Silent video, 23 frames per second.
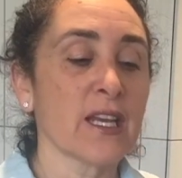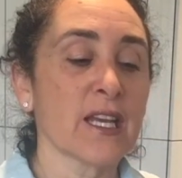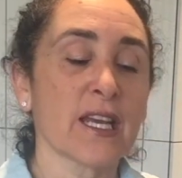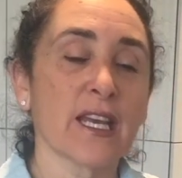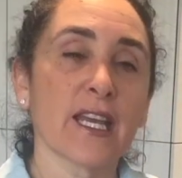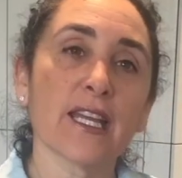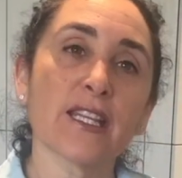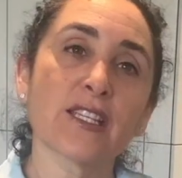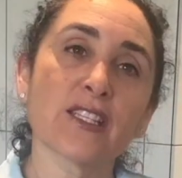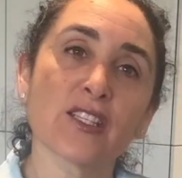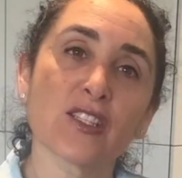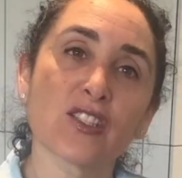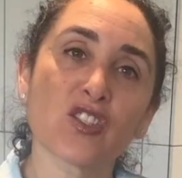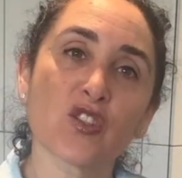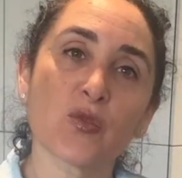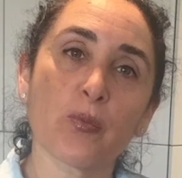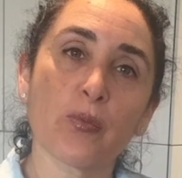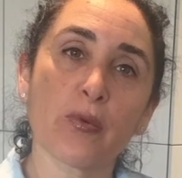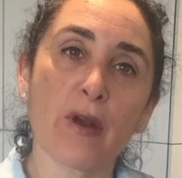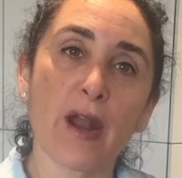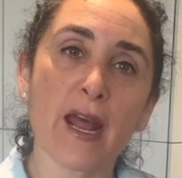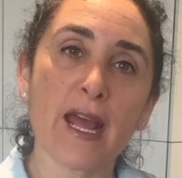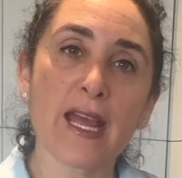It's a
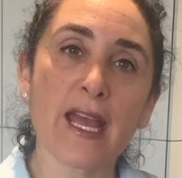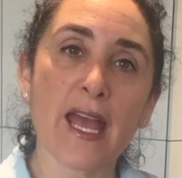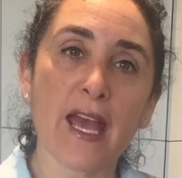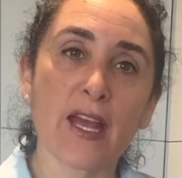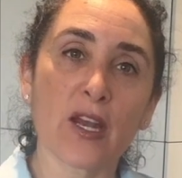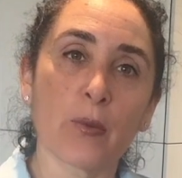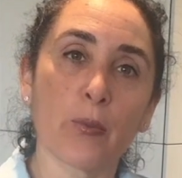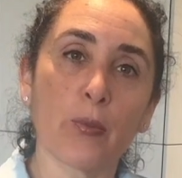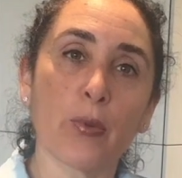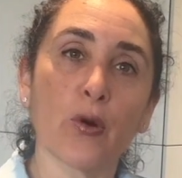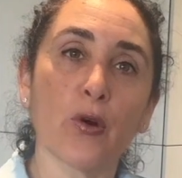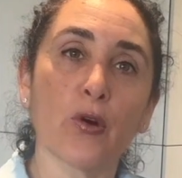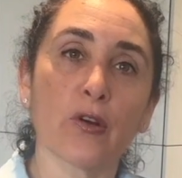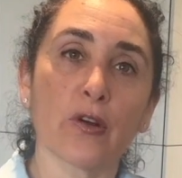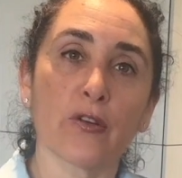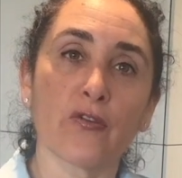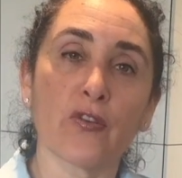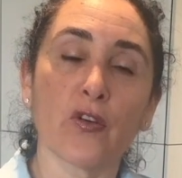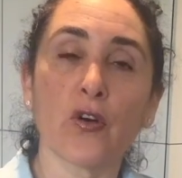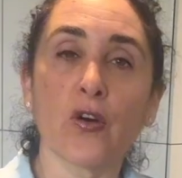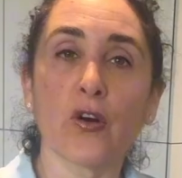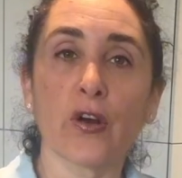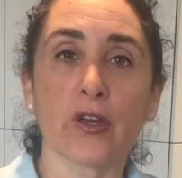spray and a pourer
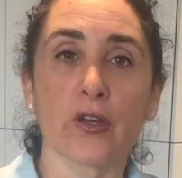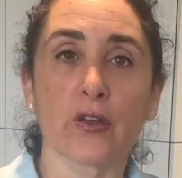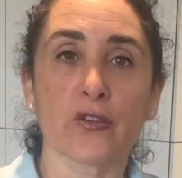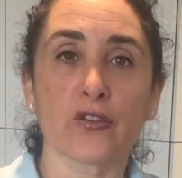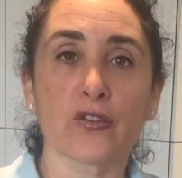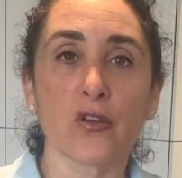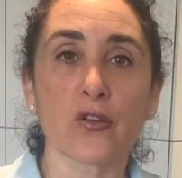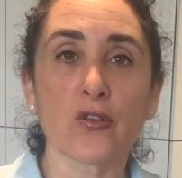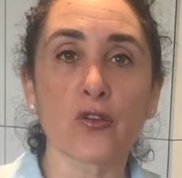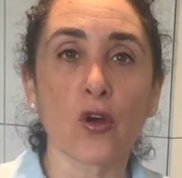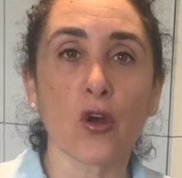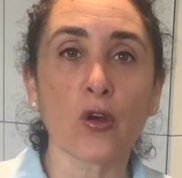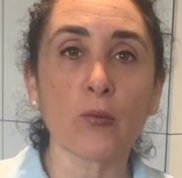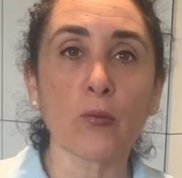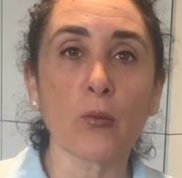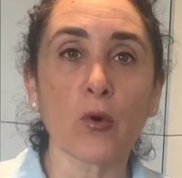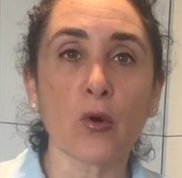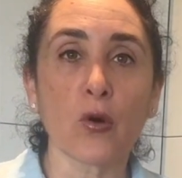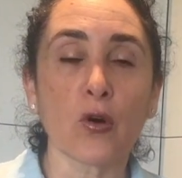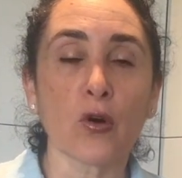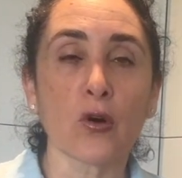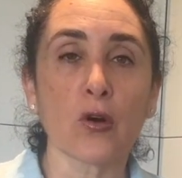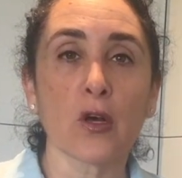for oil, so no
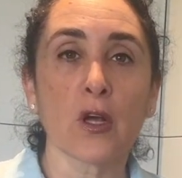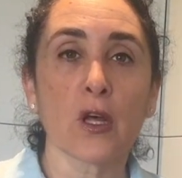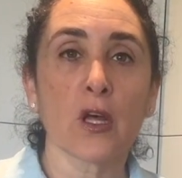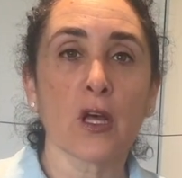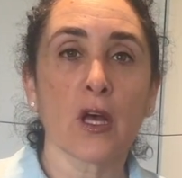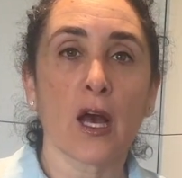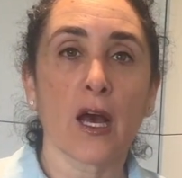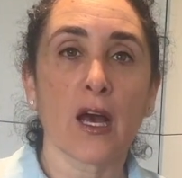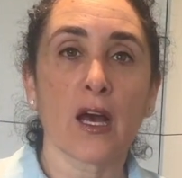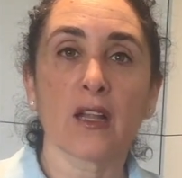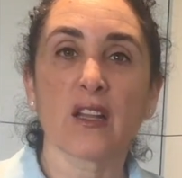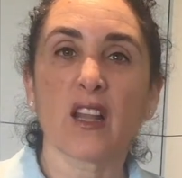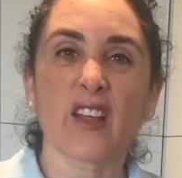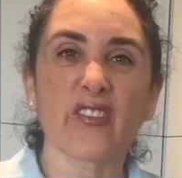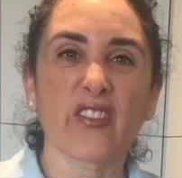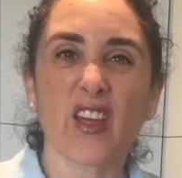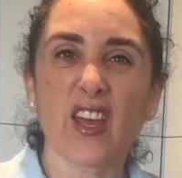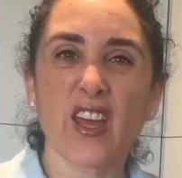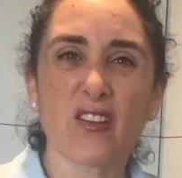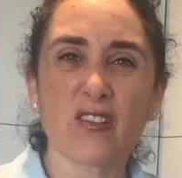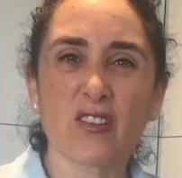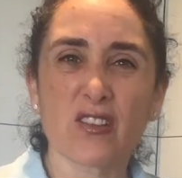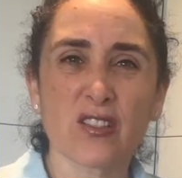more like the
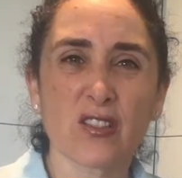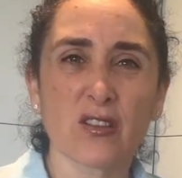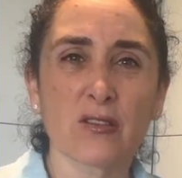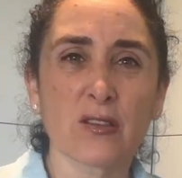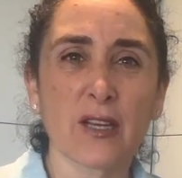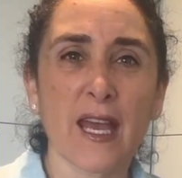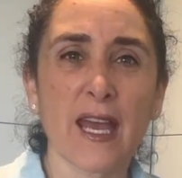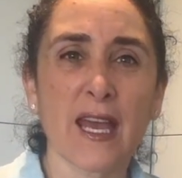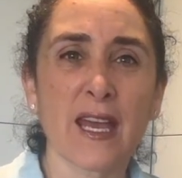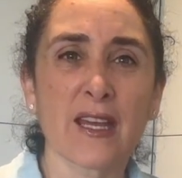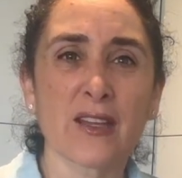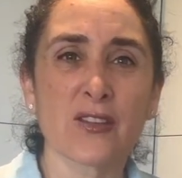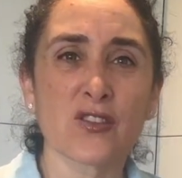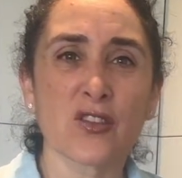aerosol cans.